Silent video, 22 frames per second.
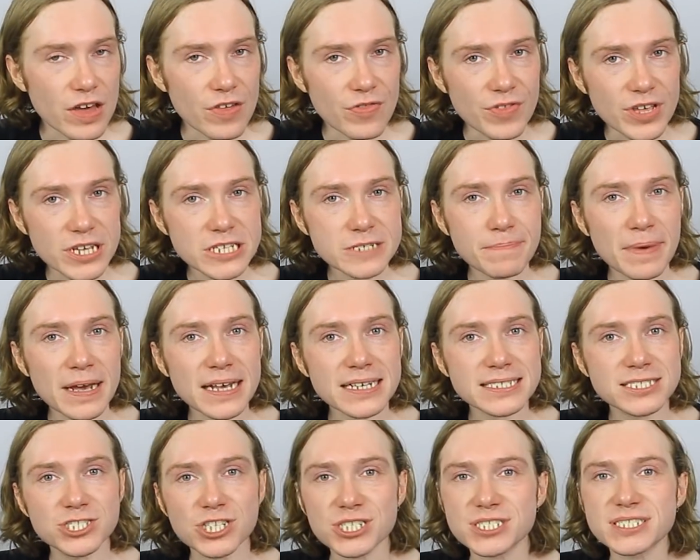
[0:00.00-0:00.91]
This
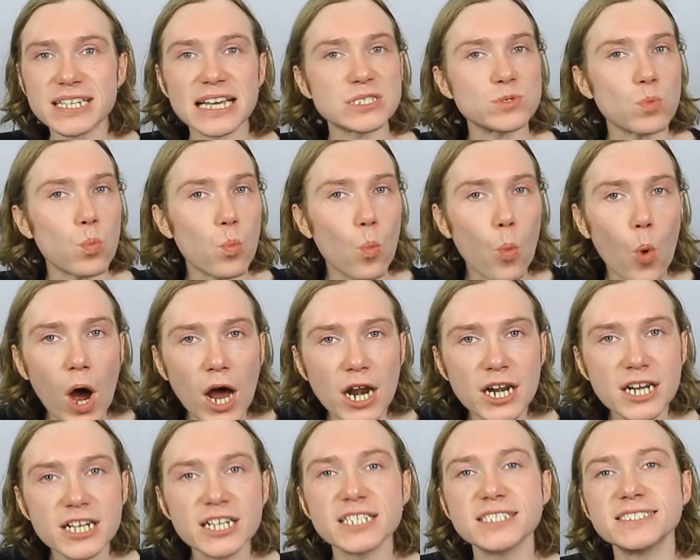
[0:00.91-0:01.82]
bass just has
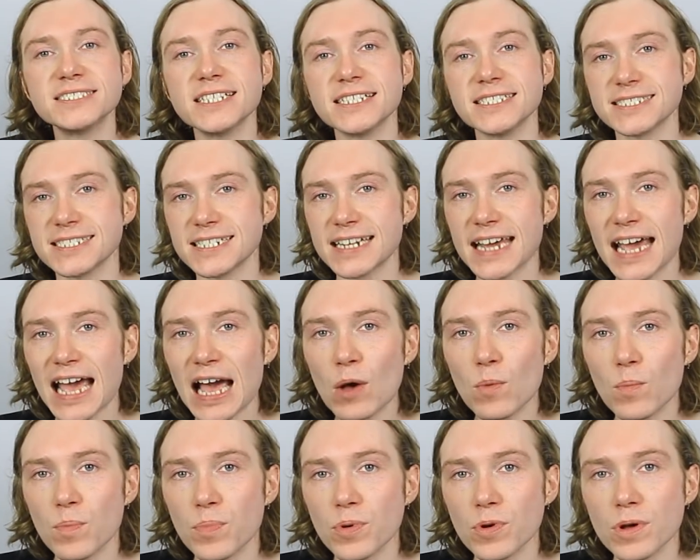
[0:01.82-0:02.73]
one consistent
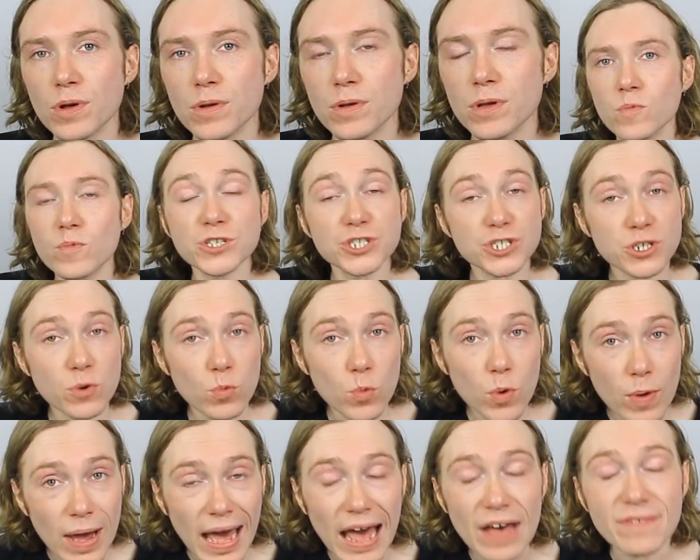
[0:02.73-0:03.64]
output, which
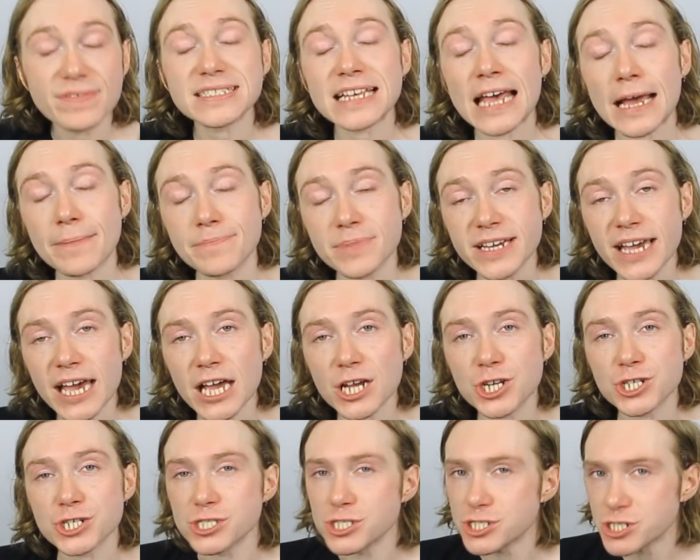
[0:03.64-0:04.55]
will have its
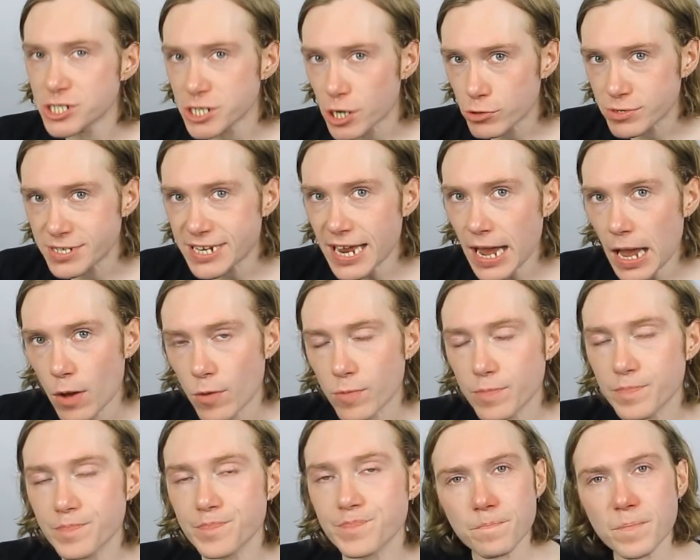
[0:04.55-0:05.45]
applications, no doubt.
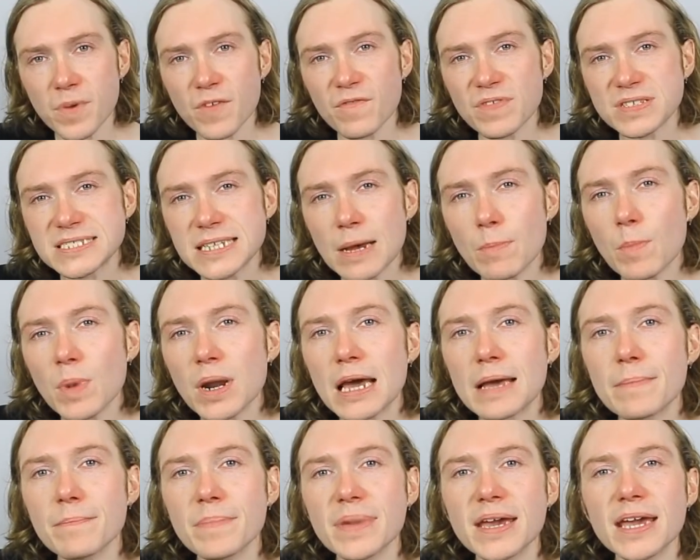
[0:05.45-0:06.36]
But for someone
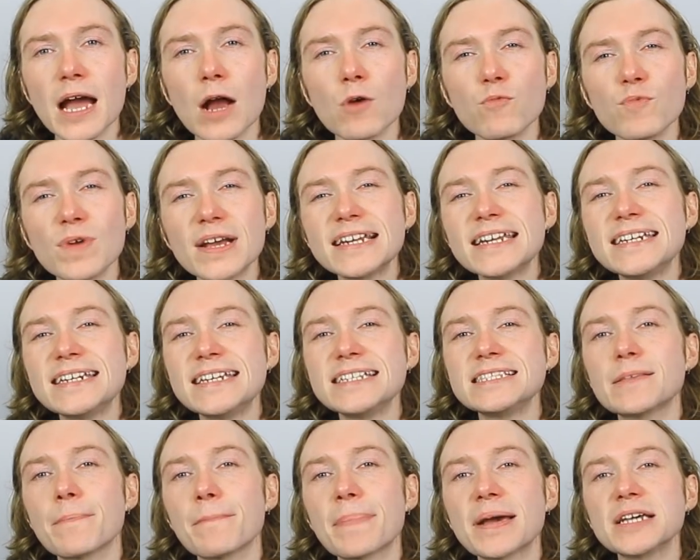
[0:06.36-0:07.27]
like me, I really
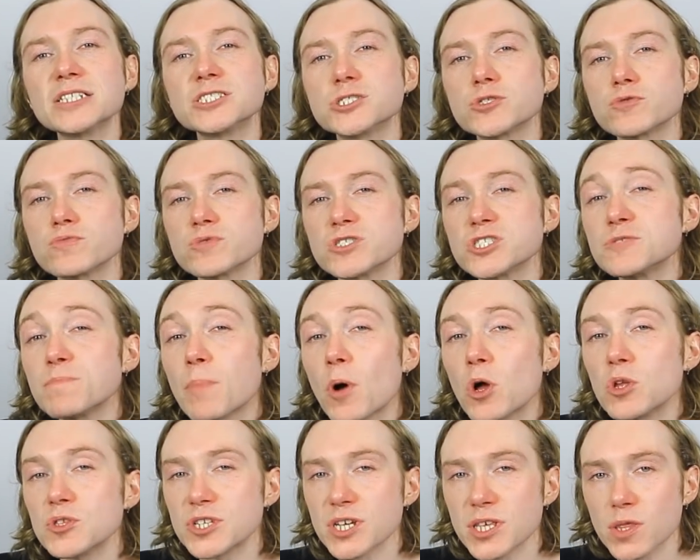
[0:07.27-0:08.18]
need the bass to
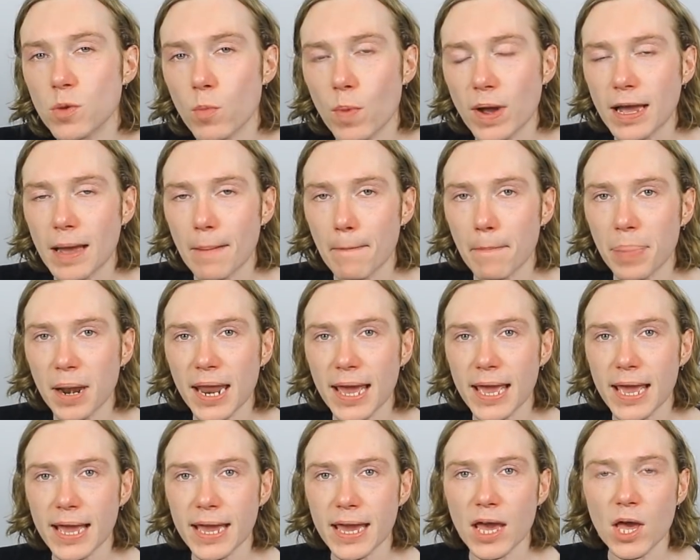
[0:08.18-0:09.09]
respond to the way I'm
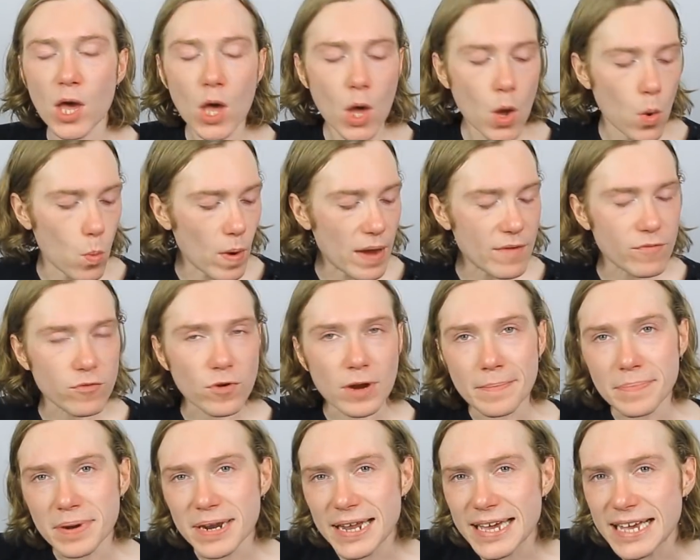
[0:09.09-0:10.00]
playing it. Whether
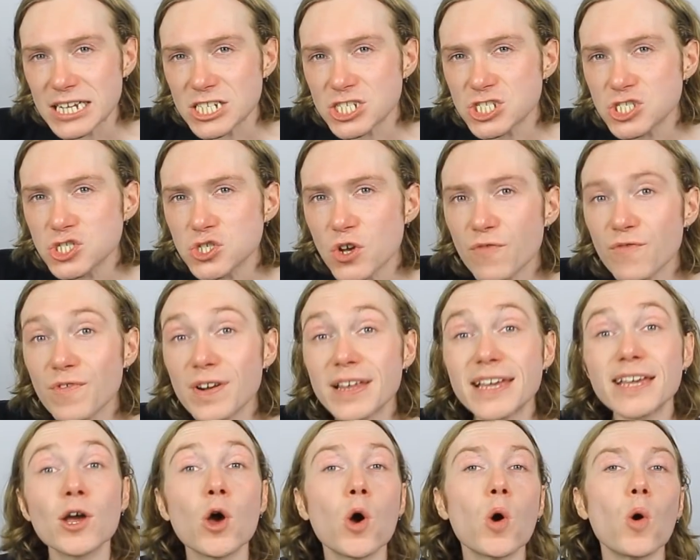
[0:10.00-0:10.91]
I'm playing
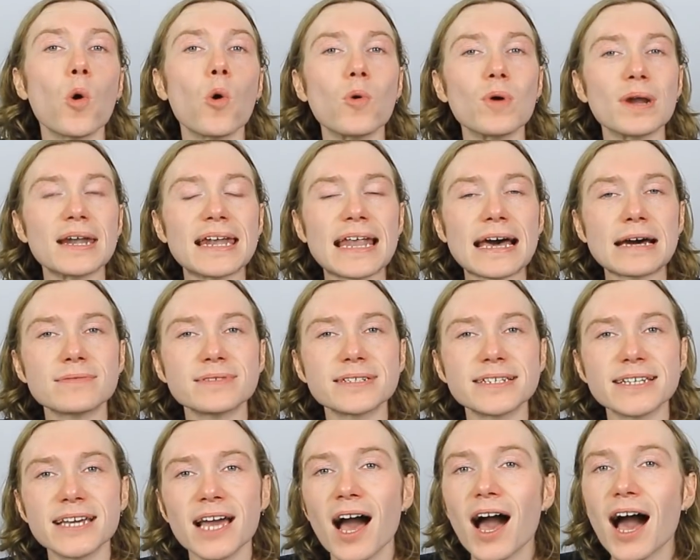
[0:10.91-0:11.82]
softly or
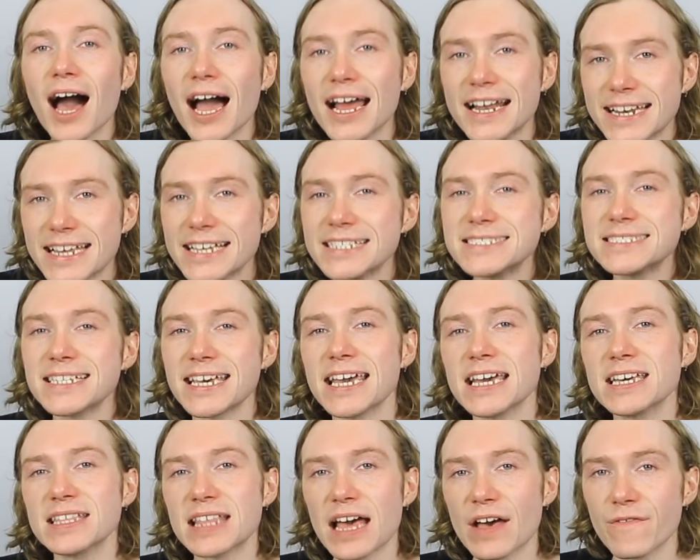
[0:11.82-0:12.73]
loudly, I need to
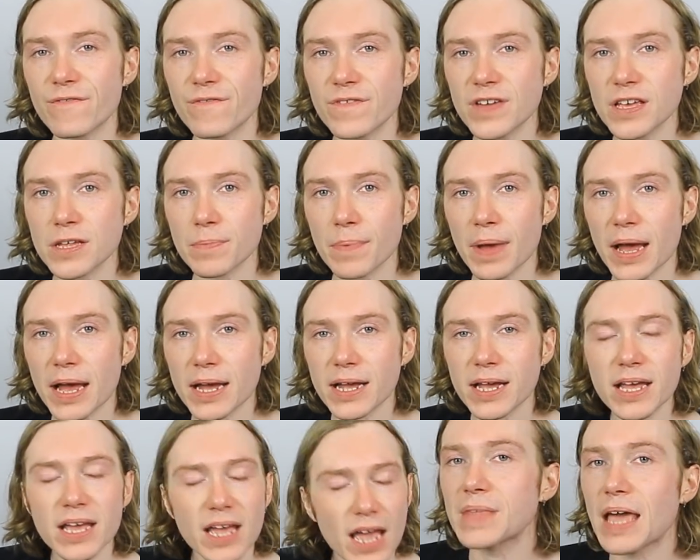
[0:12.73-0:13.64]
hear that
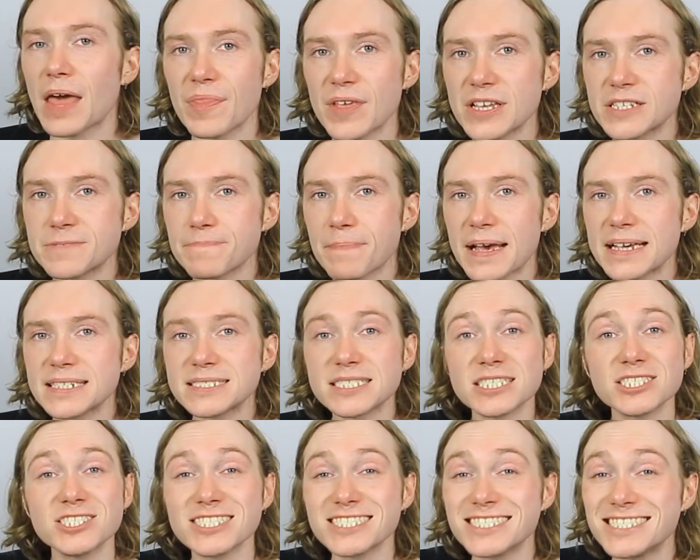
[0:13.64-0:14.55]
feedback, and this
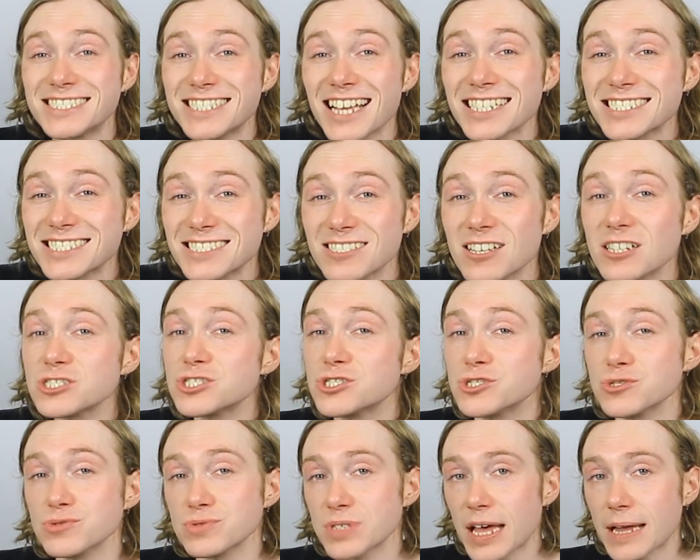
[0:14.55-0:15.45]
bass just does not
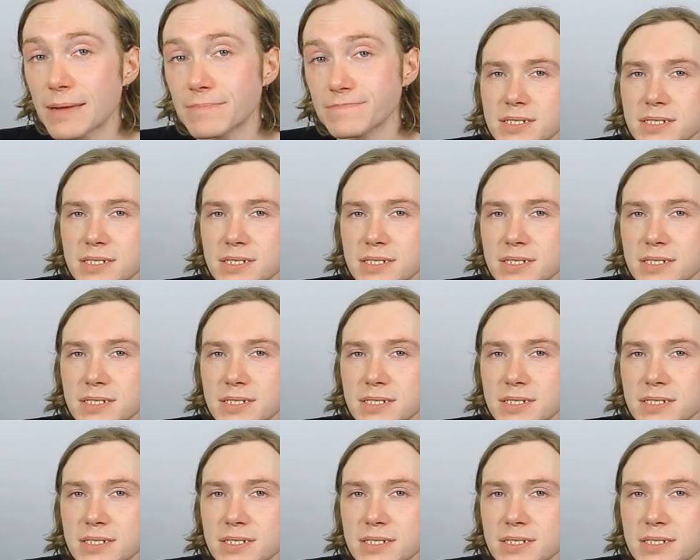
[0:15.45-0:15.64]
do that.